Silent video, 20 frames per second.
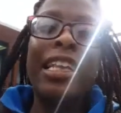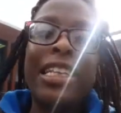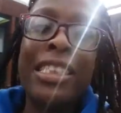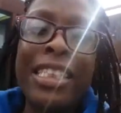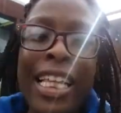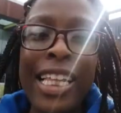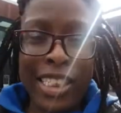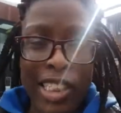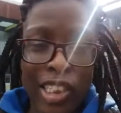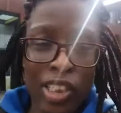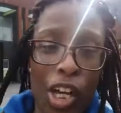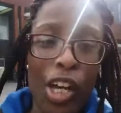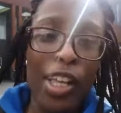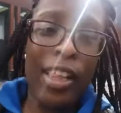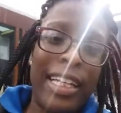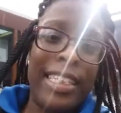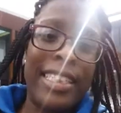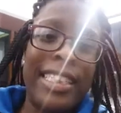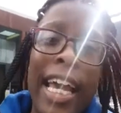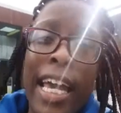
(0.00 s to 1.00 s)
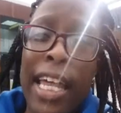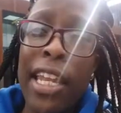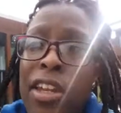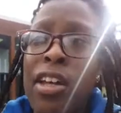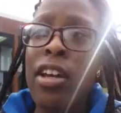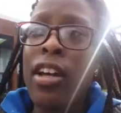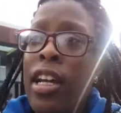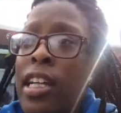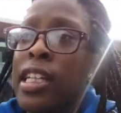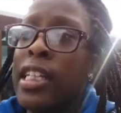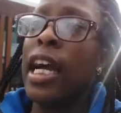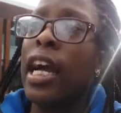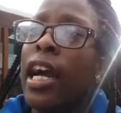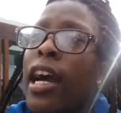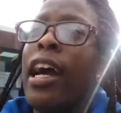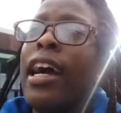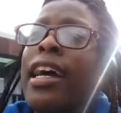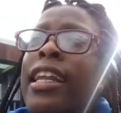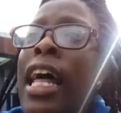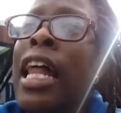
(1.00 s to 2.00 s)
And the lecture started at 10.
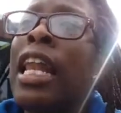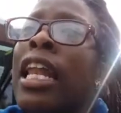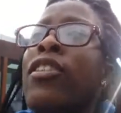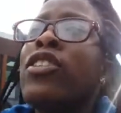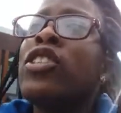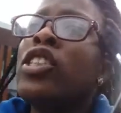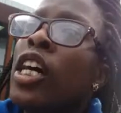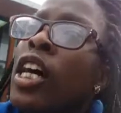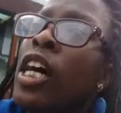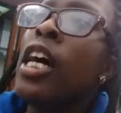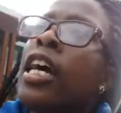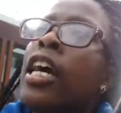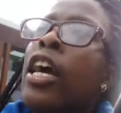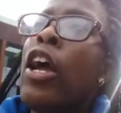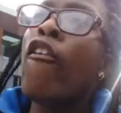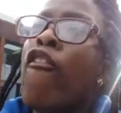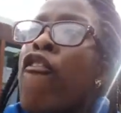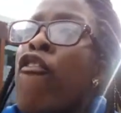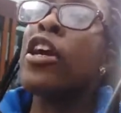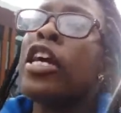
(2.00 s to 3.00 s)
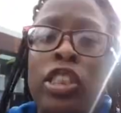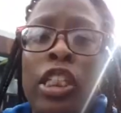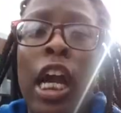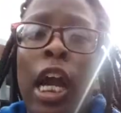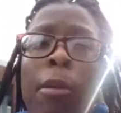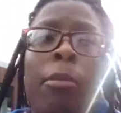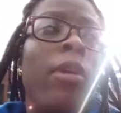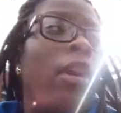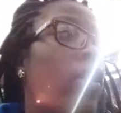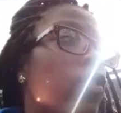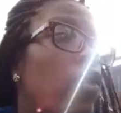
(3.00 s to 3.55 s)
Yeah. And I left in full time.